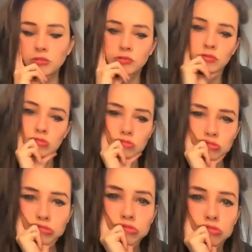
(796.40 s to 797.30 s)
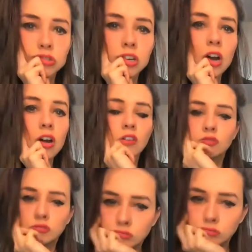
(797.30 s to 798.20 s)
How often
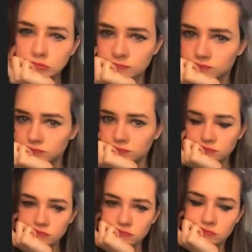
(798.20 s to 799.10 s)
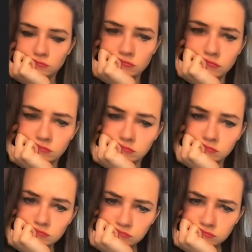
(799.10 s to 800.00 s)
are you using violin in your
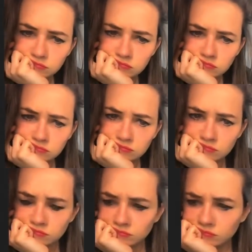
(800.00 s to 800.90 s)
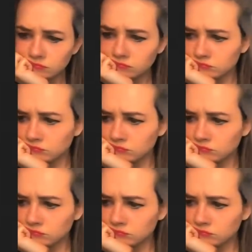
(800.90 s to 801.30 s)
show? How much?